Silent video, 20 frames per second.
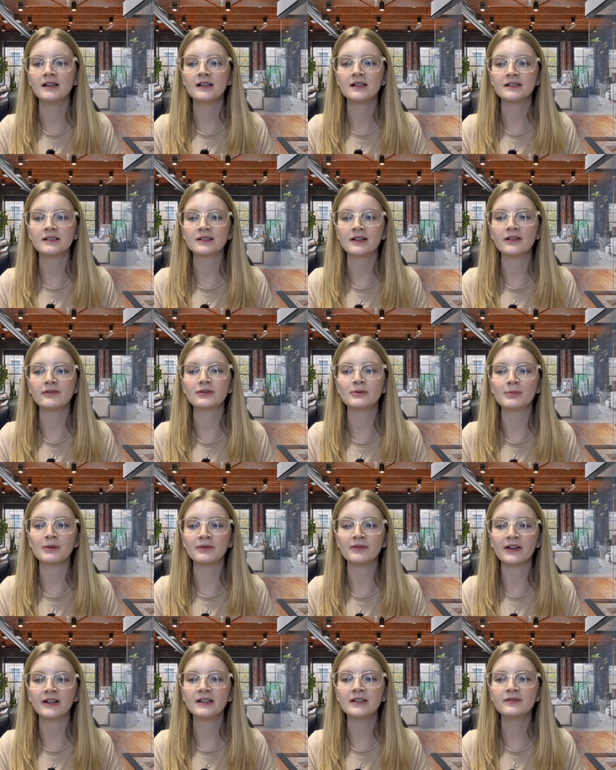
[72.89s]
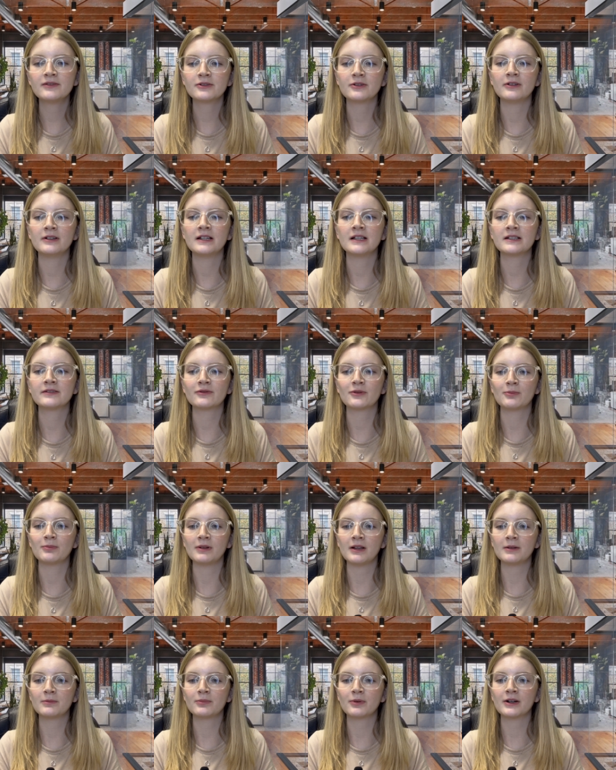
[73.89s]
to cover preventative screenings for
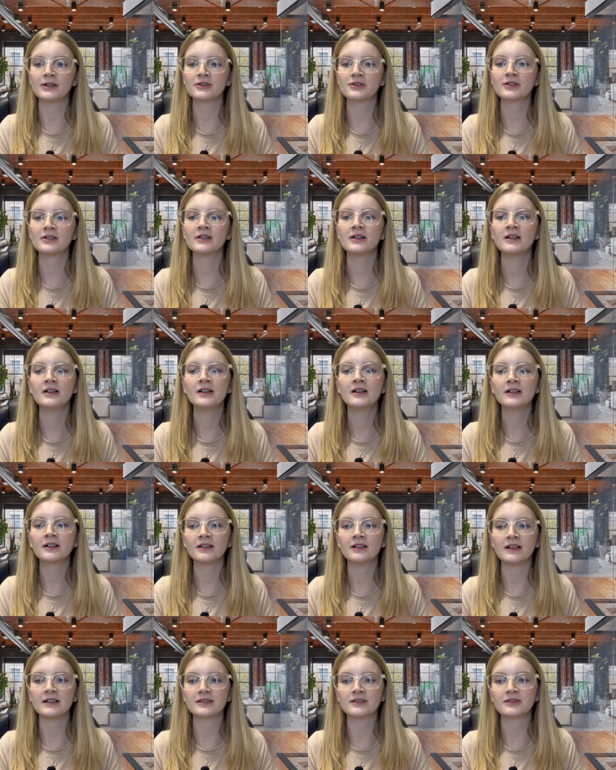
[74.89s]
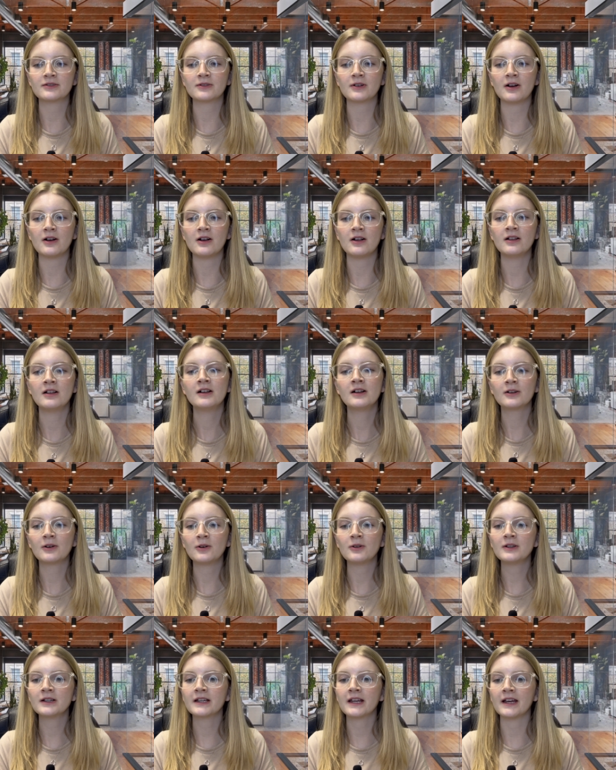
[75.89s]
blood pressure, cholesterol,
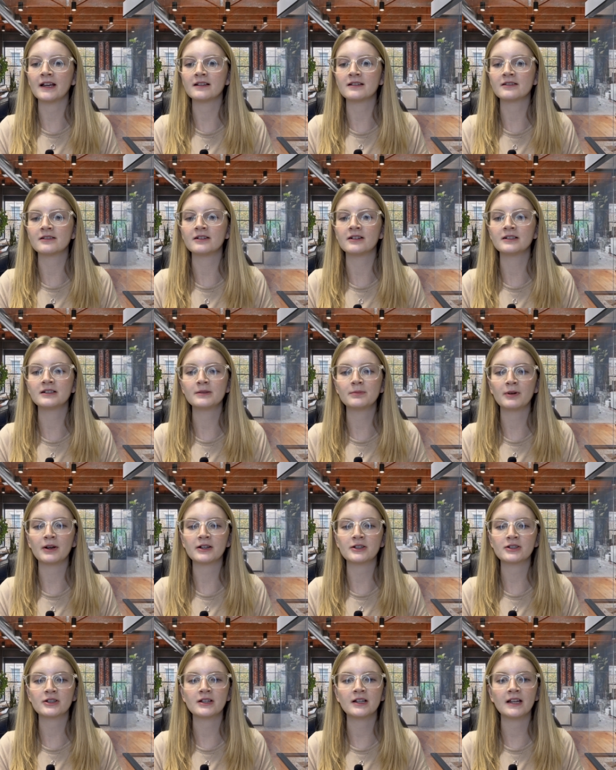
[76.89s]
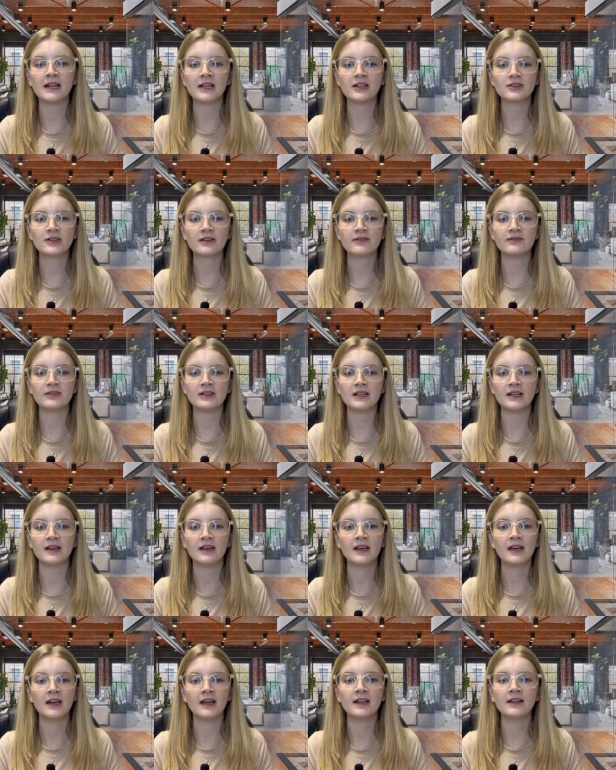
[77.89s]
colon cancer, depression, HIV,
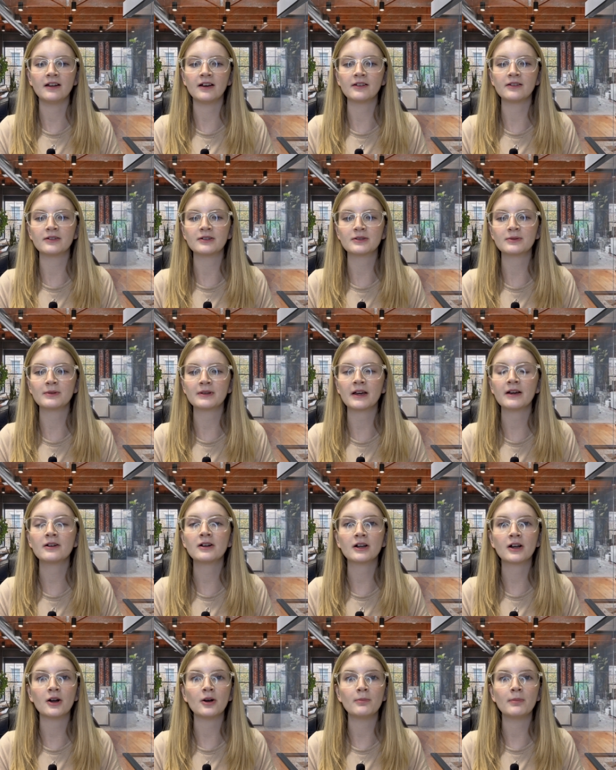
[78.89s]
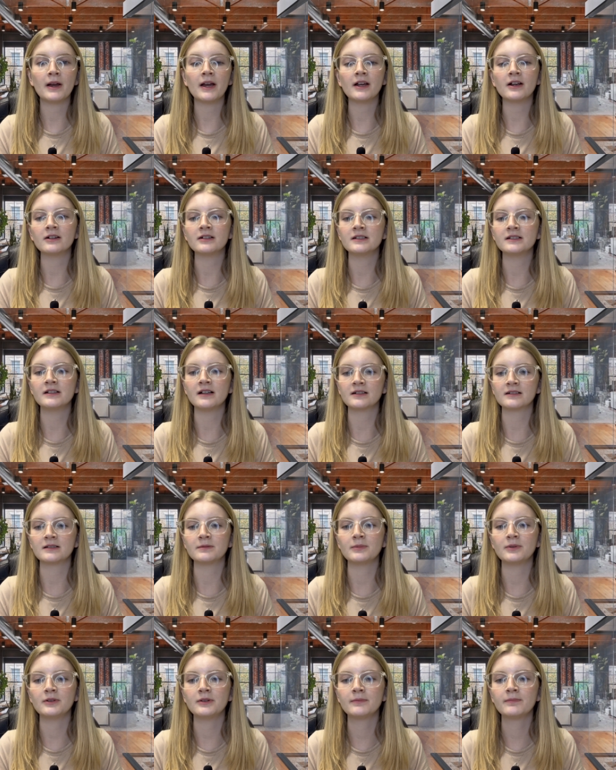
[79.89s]
and others without a copay or
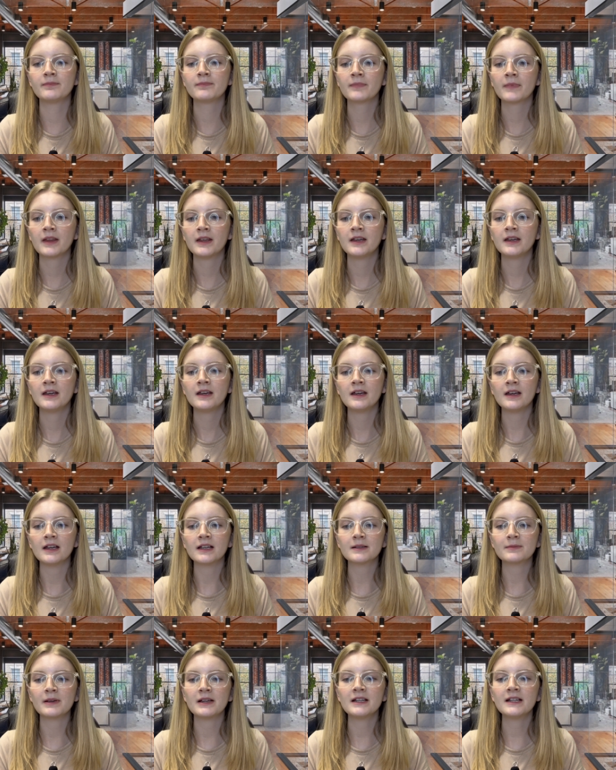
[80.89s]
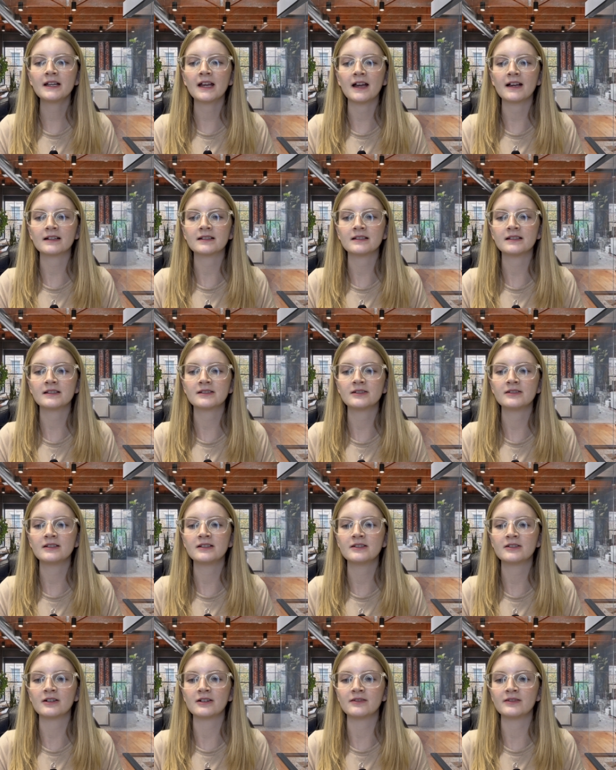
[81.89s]
deductible. Expanding access to these
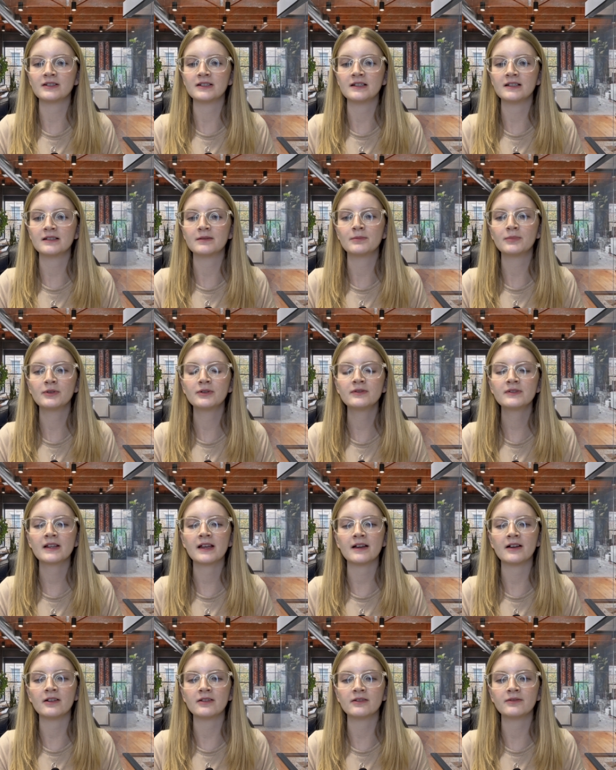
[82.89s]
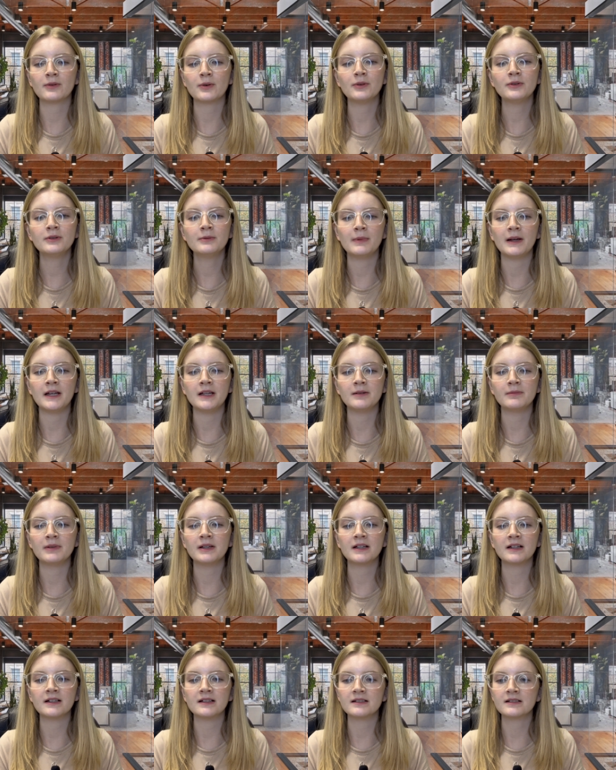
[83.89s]
services improves the health of older men
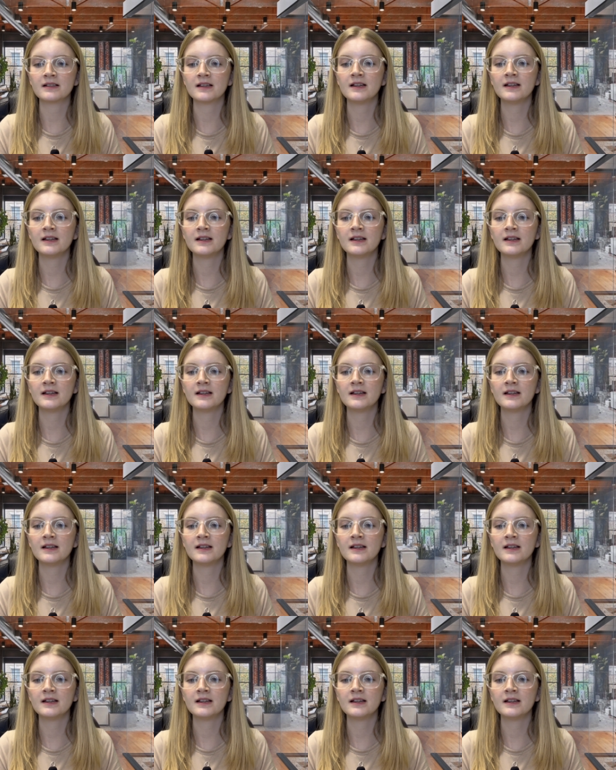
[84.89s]
because